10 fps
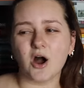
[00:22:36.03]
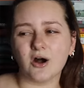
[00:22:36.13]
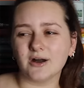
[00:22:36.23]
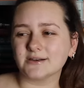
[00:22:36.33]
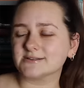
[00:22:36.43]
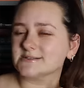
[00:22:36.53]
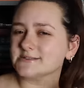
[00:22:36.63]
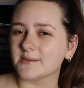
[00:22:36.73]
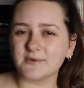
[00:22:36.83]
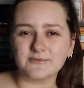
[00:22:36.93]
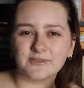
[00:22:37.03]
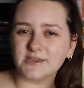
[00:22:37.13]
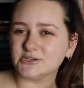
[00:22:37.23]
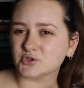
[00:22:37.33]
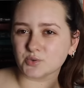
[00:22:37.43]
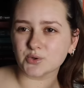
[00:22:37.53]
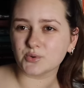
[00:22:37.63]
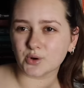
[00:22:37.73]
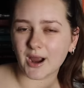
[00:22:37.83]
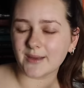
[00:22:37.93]
on some of the true
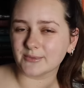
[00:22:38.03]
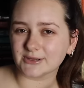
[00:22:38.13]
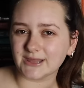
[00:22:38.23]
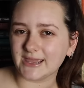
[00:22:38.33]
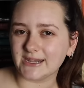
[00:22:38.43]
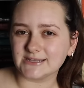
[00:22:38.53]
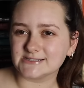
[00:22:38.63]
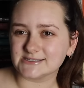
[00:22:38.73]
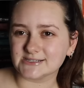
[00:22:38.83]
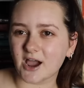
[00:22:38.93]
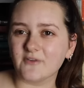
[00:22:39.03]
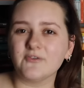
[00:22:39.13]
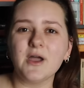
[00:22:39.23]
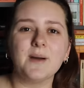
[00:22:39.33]
crime related stuff,